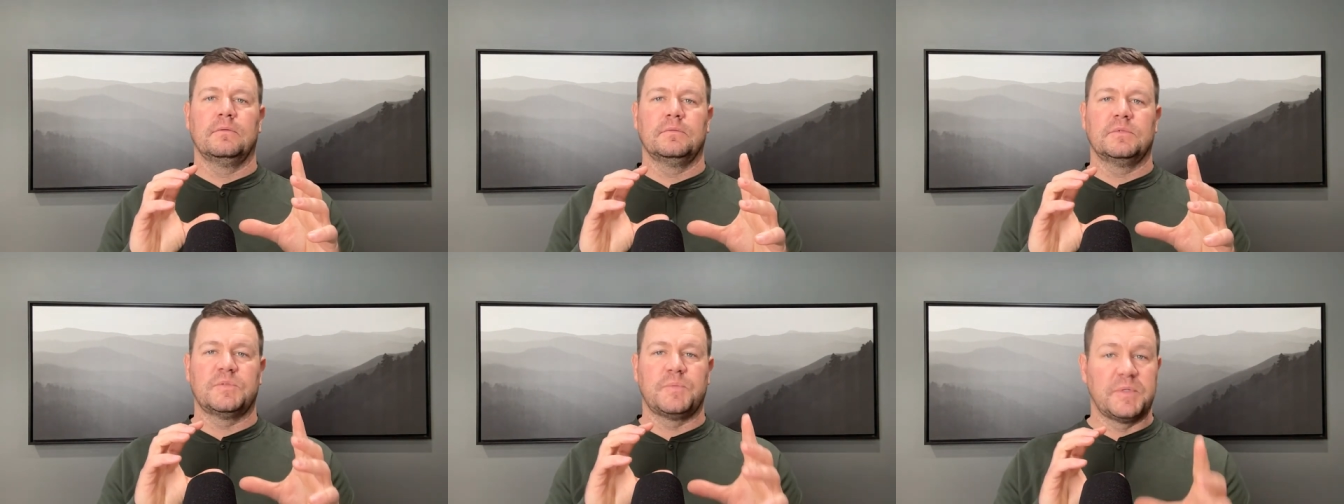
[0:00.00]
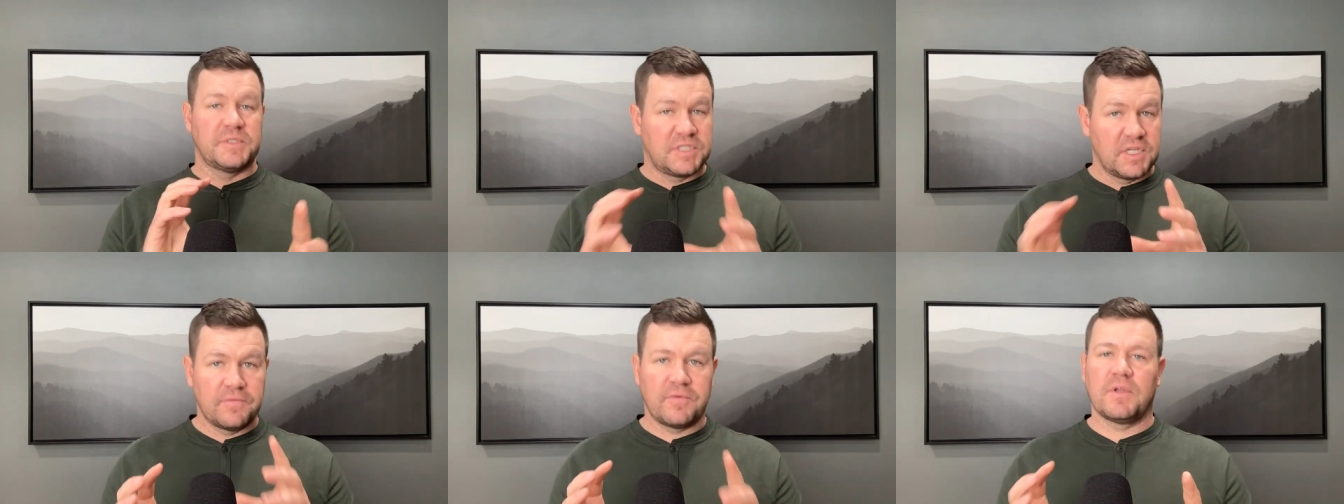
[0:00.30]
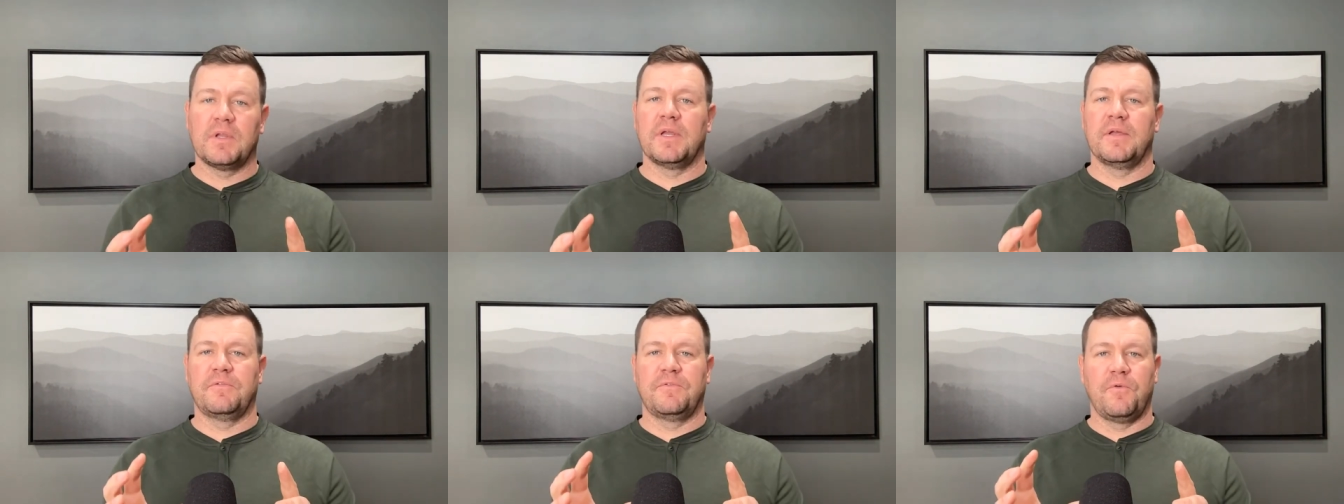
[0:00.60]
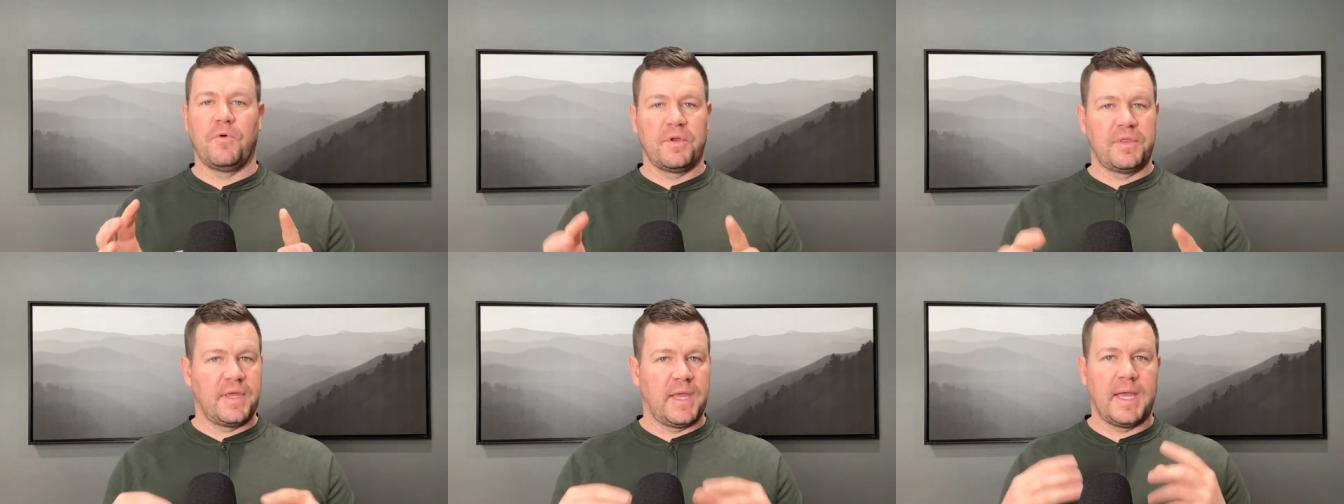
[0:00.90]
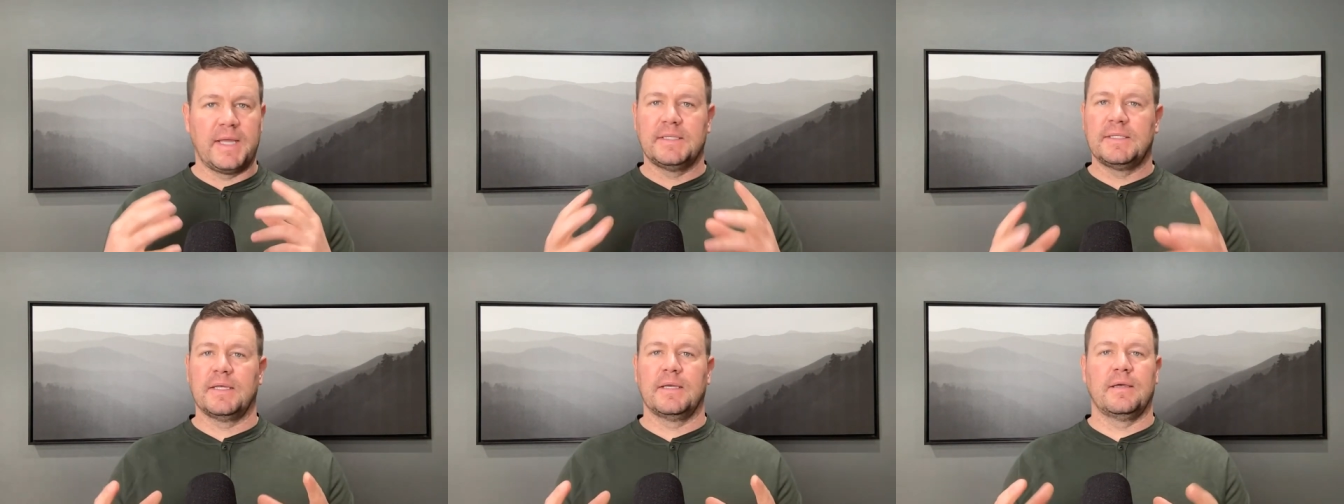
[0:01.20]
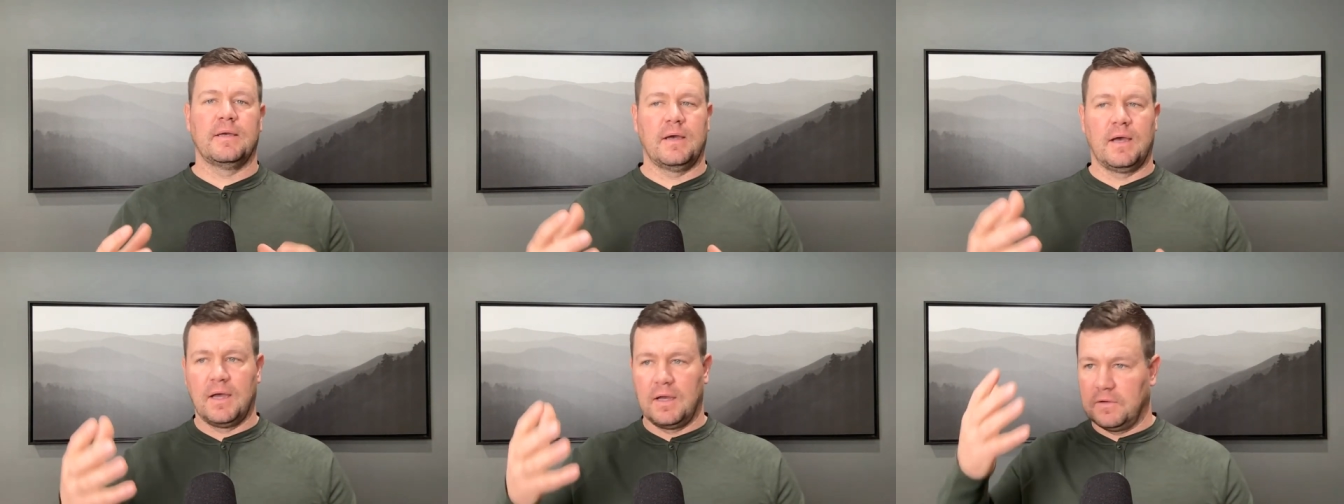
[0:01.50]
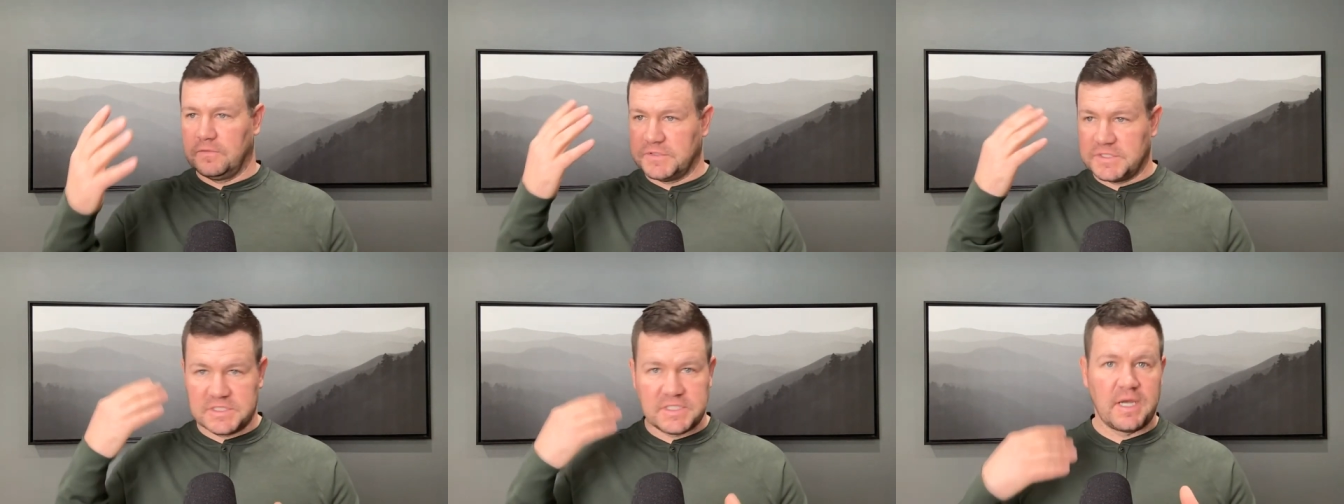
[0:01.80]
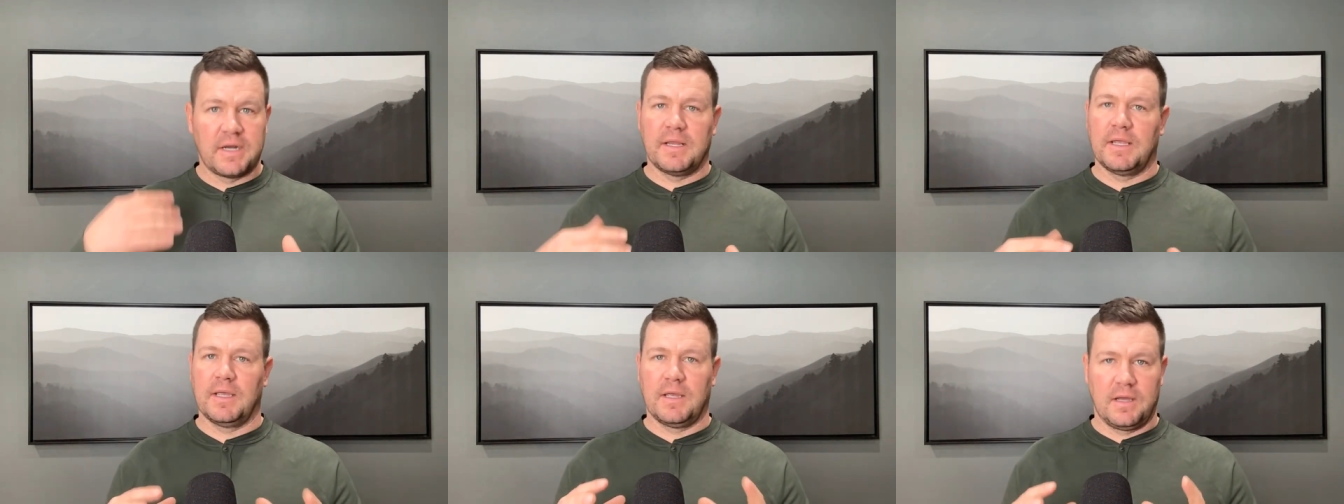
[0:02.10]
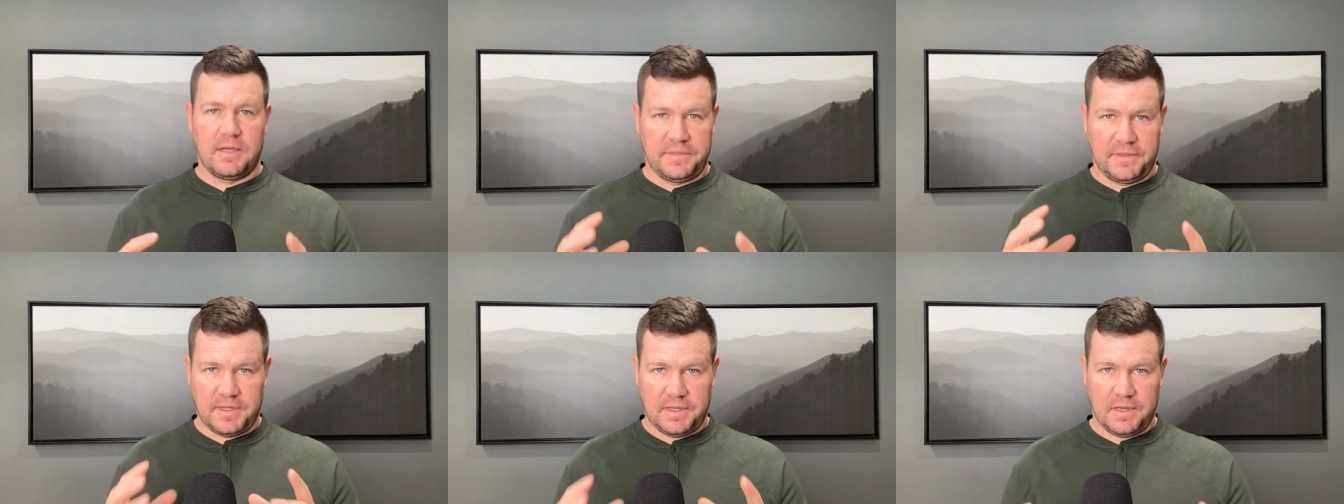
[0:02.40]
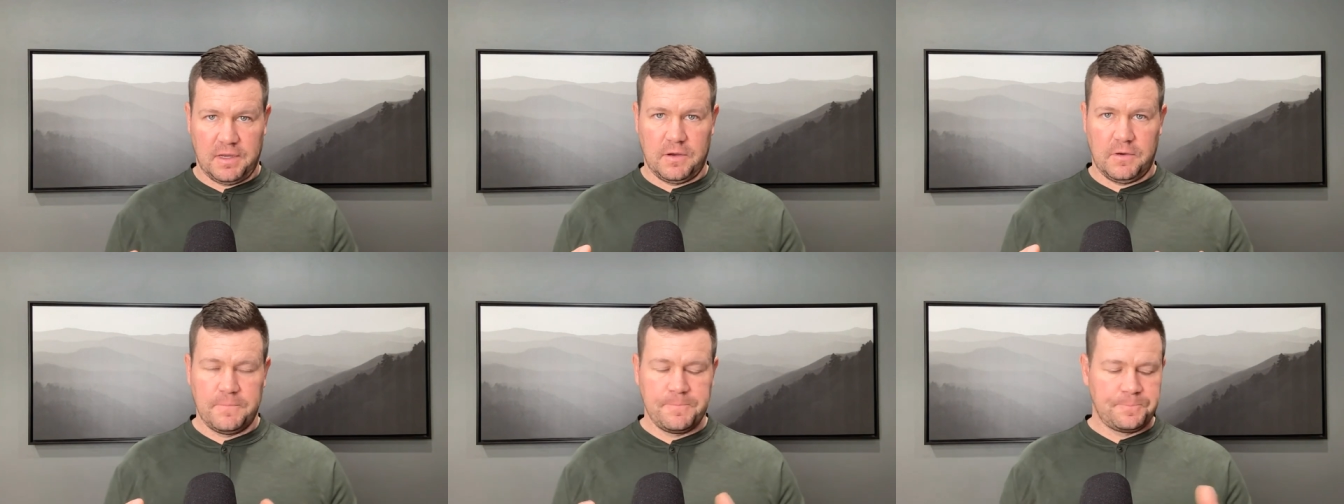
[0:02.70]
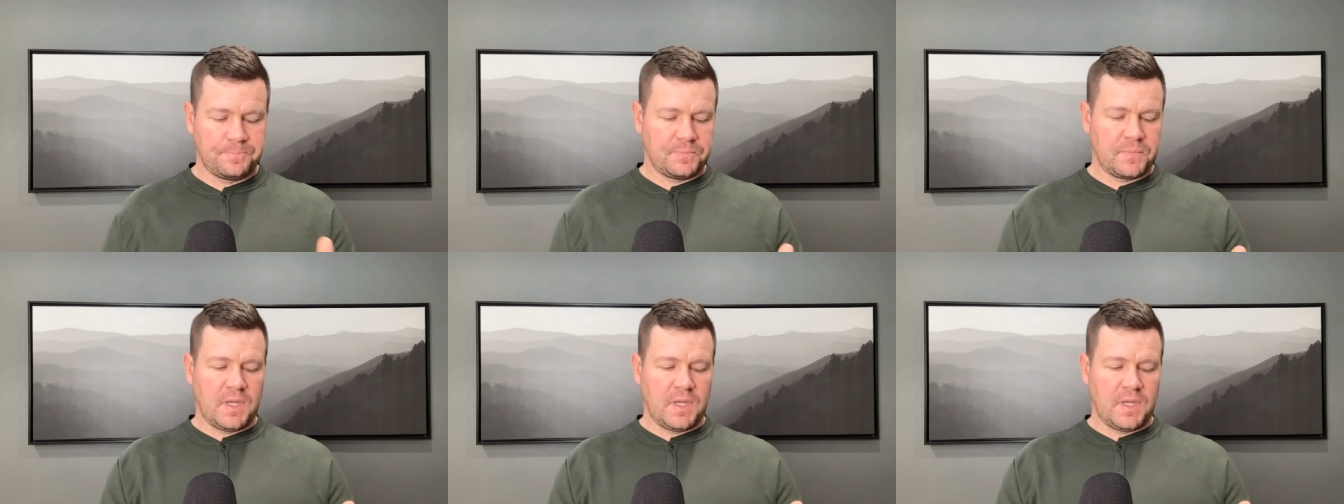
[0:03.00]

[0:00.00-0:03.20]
specifically for the idea of studying on the go.